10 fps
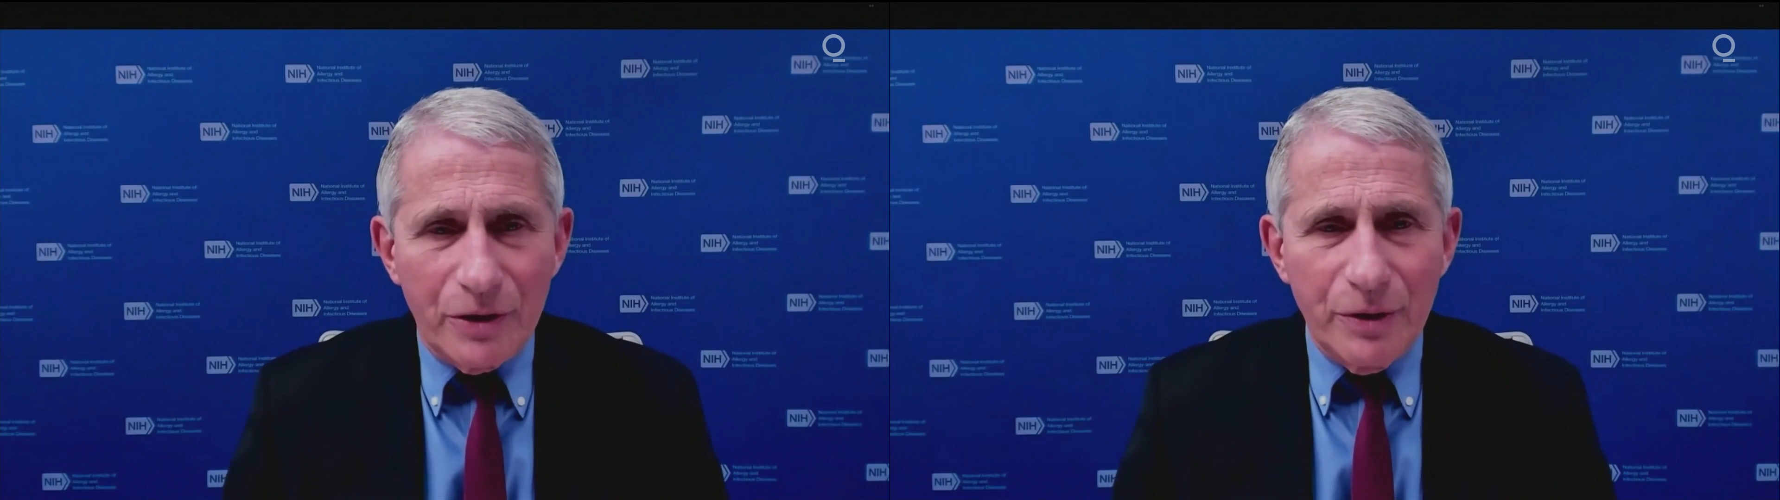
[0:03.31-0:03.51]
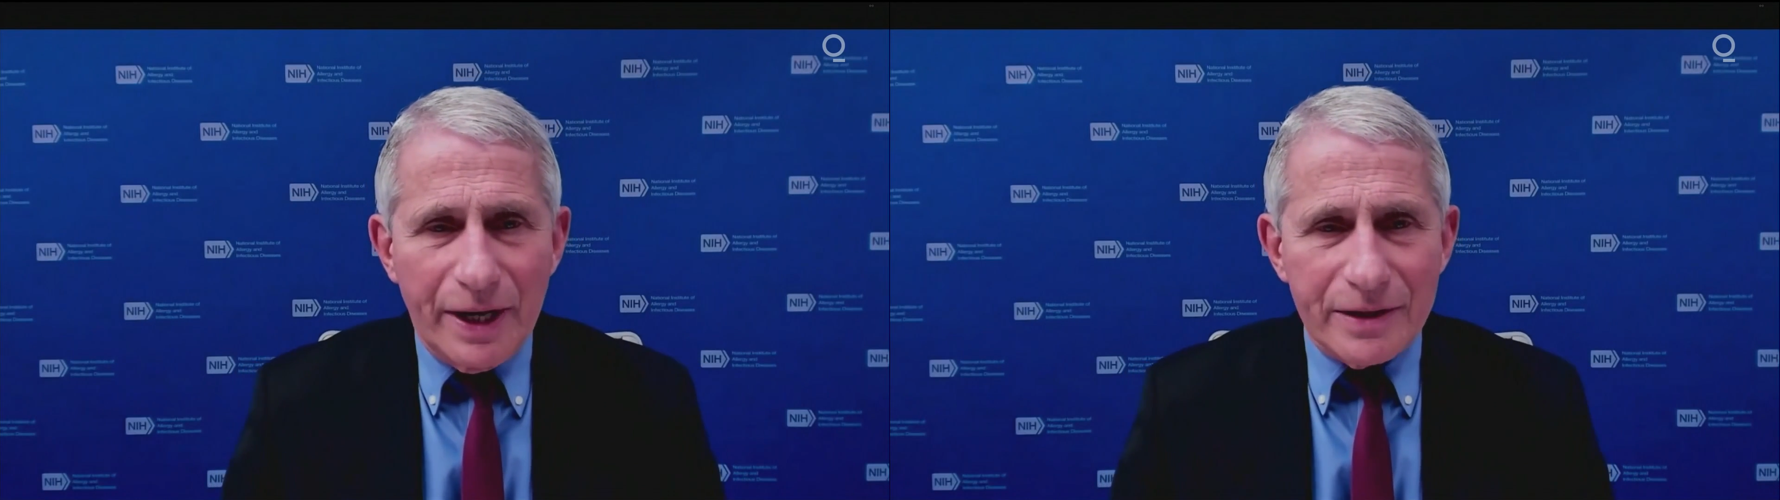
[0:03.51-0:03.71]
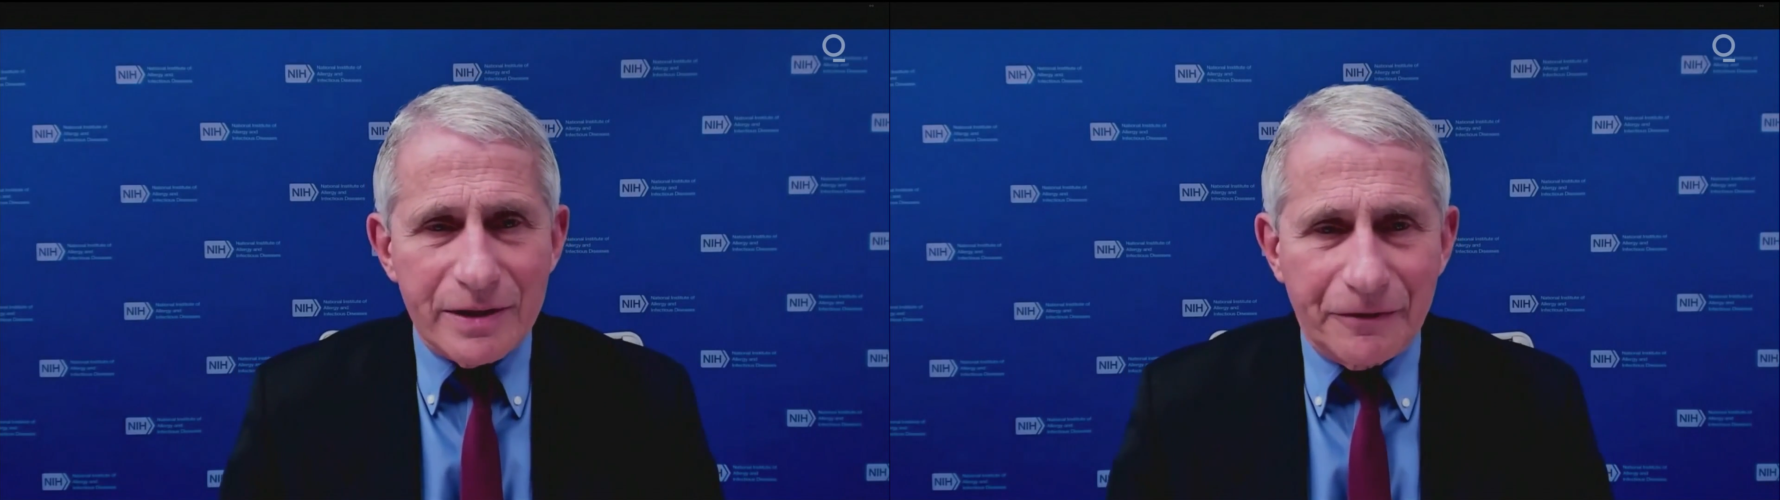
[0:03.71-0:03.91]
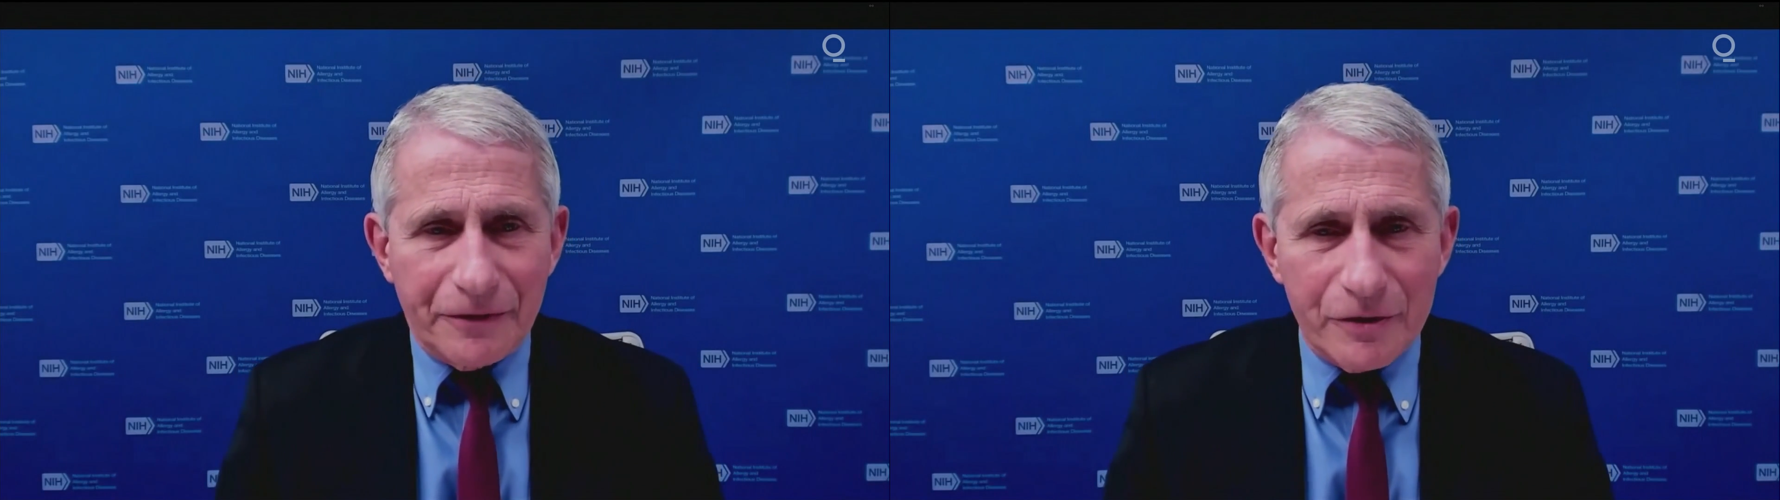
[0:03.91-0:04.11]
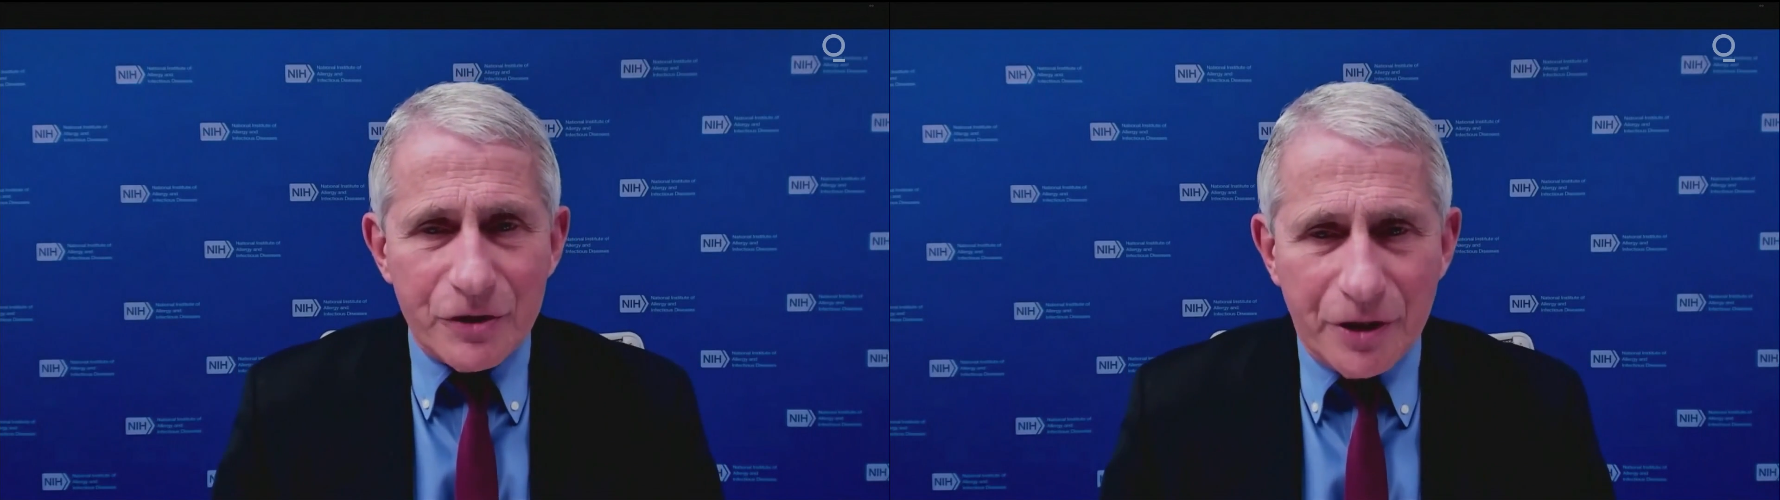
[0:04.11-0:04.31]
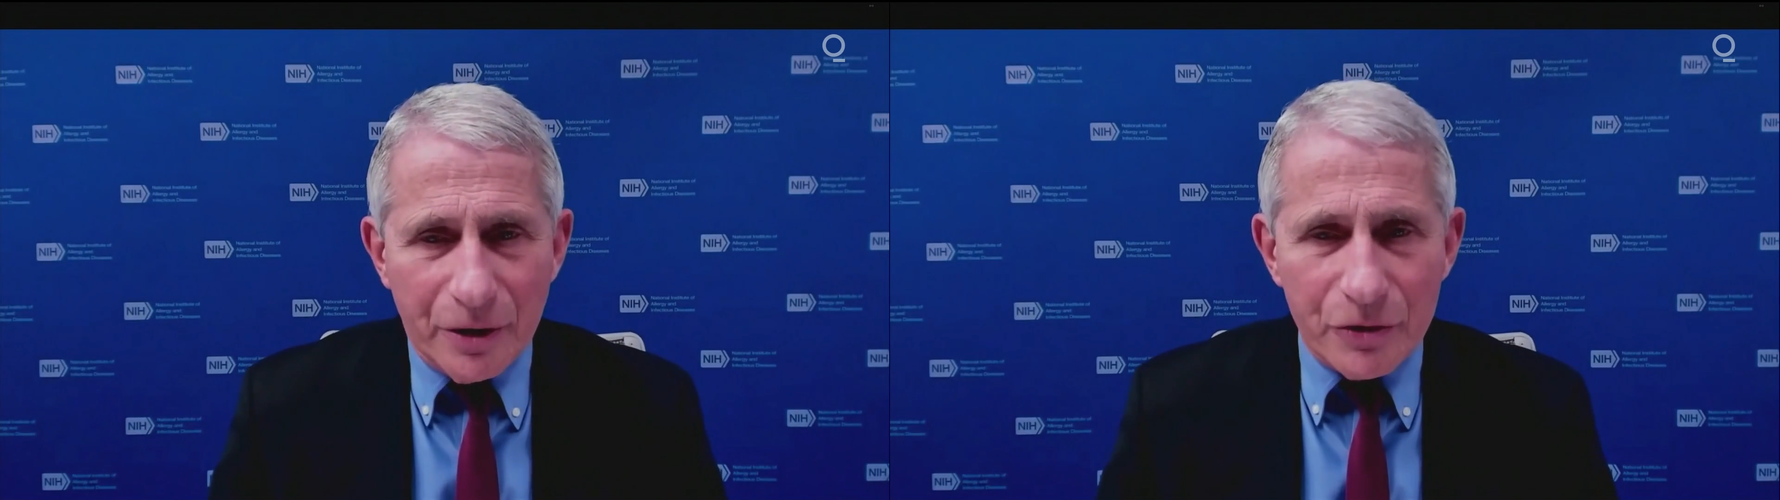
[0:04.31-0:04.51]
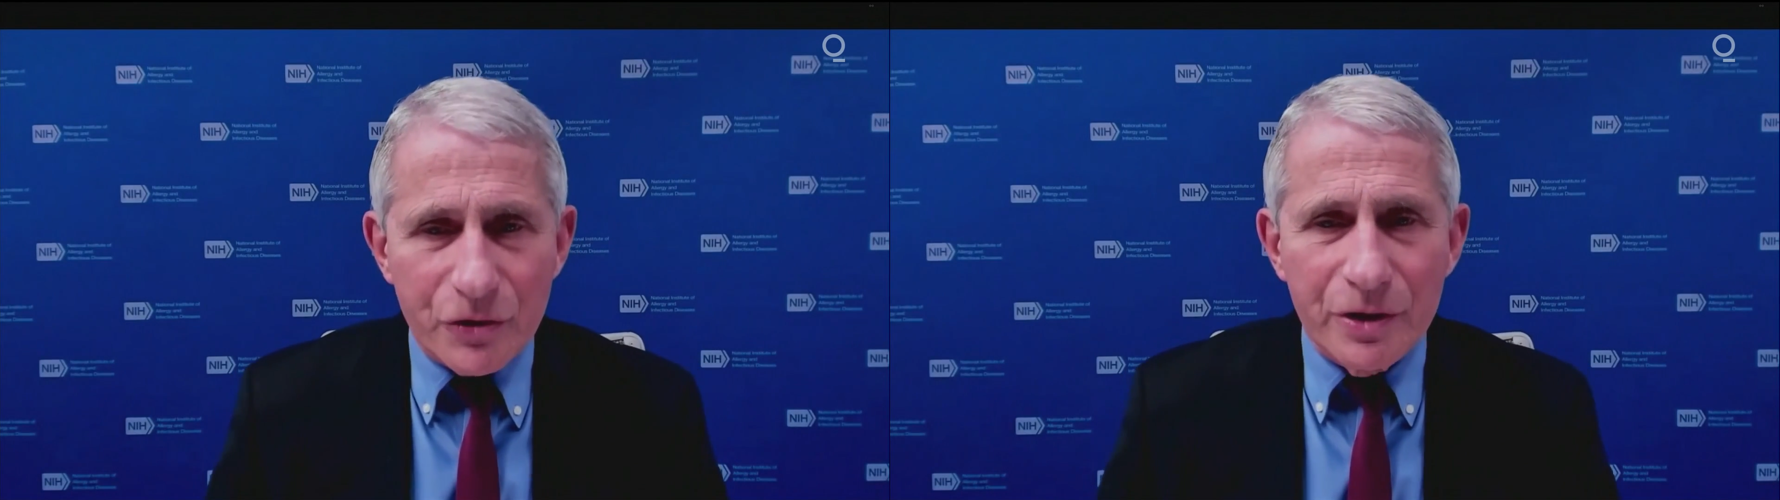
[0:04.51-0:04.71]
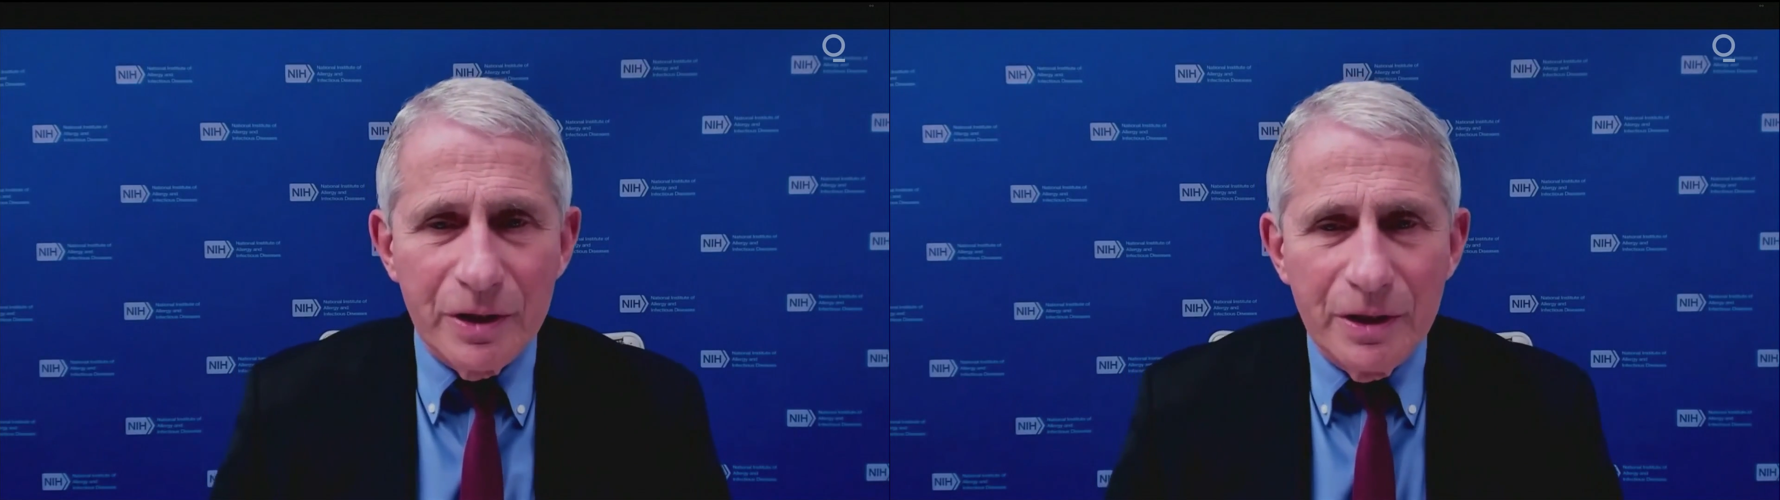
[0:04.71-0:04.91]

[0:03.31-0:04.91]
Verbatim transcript: who gets a first dose